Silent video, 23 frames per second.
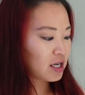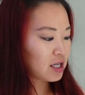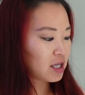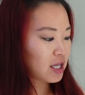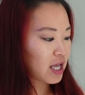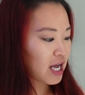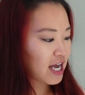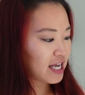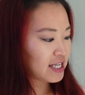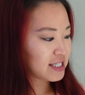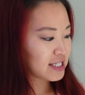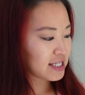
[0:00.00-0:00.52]

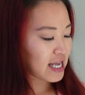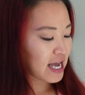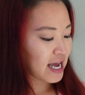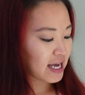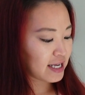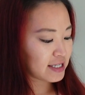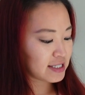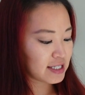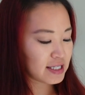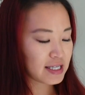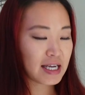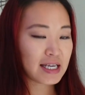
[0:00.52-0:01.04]
glides and
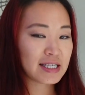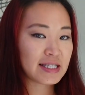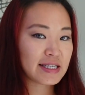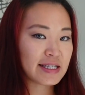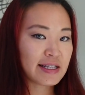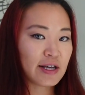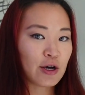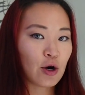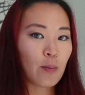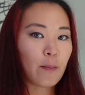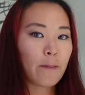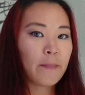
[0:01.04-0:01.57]
adds a nice
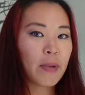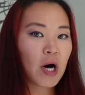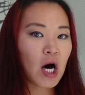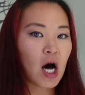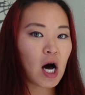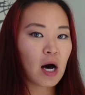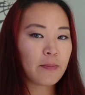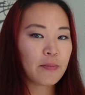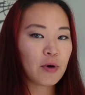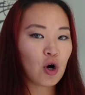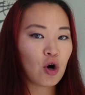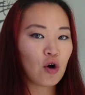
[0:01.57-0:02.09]
little
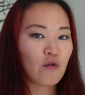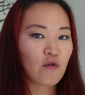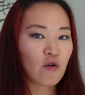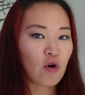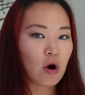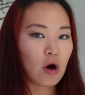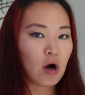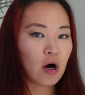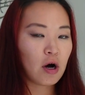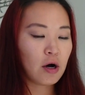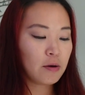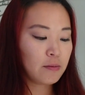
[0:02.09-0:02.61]
pop
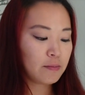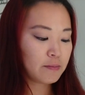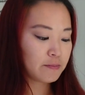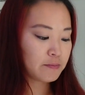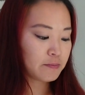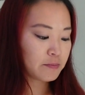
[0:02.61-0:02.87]
overall.